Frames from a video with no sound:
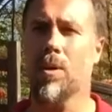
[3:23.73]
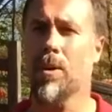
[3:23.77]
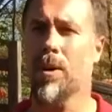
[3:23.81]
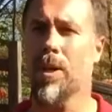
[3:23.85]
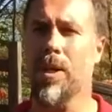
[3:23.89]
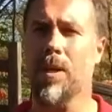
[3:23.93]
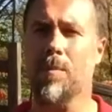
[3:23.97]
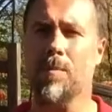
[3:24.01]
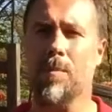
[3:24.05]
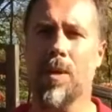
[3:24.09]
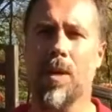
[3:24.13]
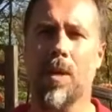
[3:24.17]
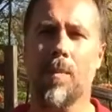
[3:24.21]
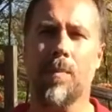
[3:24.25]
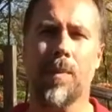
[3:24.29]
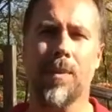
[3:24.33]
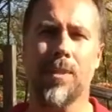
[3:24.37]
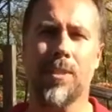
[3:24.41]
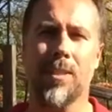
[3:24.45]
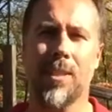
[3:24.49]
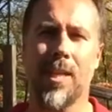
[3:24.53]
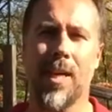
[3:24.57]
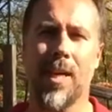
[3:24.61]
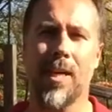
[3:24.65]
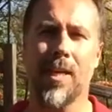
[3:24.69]
or hit me up
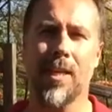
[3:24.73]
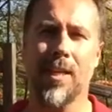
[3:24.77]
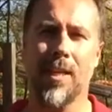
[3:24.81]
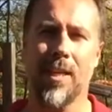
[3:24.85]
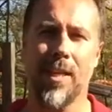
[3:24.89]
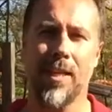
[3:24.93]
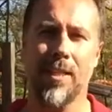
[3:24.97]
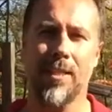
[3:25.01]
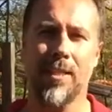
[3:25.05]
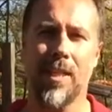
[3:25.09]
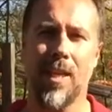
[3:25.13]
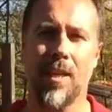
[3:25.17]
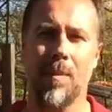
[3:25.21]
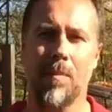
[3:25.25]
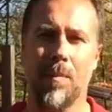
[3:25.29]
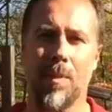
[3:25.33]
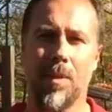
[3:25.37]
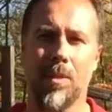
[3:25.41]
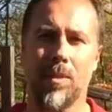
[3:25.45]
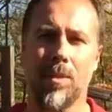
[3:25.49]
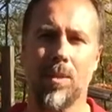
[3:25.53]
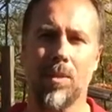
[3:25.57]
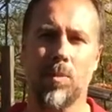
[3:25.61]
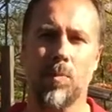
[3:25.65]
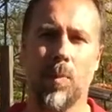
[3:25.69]
at Stan at Landscape
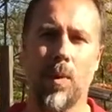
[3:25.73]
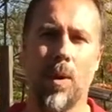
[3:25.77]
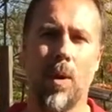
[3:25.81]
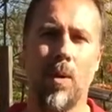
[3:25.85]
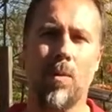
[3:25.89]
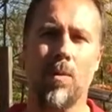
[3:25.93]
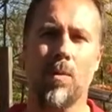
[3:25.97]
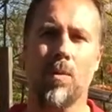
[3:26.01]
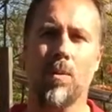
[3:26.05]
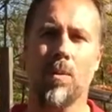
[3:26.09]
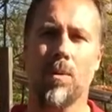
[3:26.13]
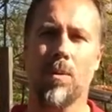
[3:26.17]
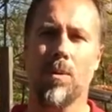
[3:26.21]
Business Pro.